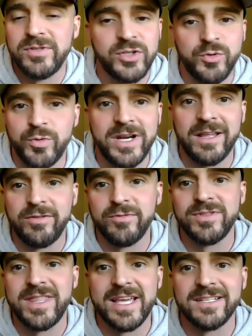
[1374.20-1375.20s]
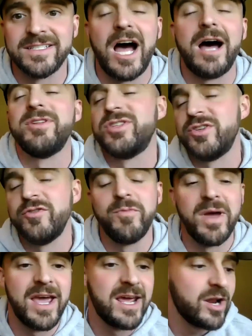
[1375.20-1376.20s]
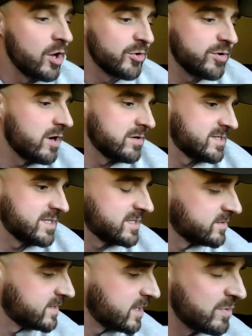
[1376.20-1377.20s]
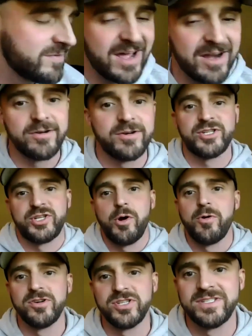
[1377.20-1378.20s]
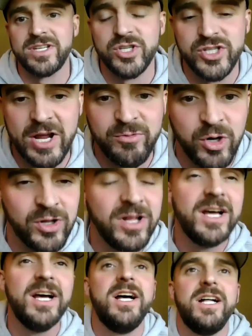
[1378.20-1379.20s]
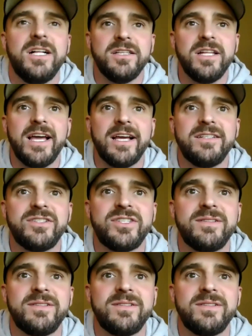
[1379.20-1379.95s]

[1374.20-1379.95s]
just reading through comments you've made, other artists that we've had on our show, or just in general, like